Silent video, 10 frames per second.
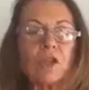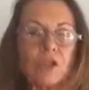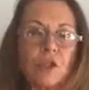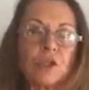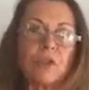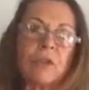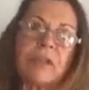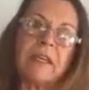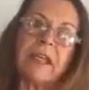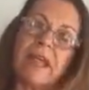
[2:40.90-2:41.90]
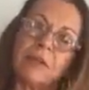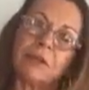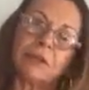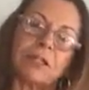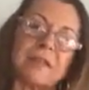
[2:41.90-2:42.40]
to the
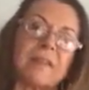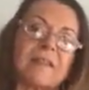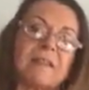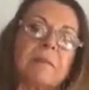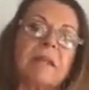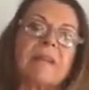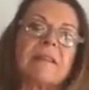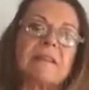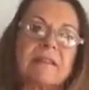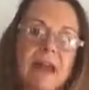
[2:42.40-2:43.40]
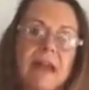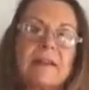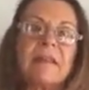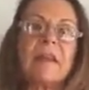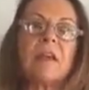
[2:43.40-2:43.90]
endocrine system because it
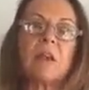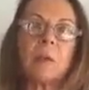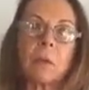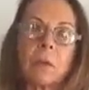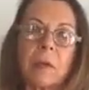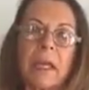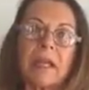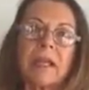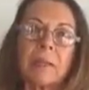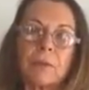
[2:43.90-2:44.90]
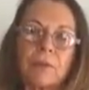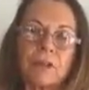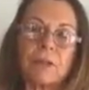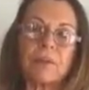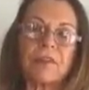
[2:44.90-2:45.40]
does create and
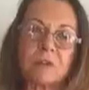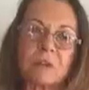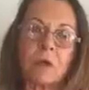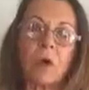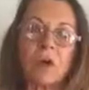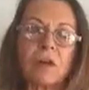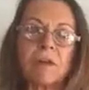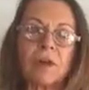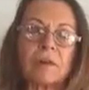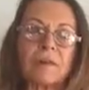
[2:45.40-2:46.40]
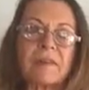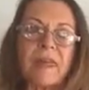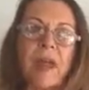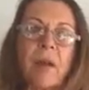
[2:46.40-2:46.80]
produce certain hormones.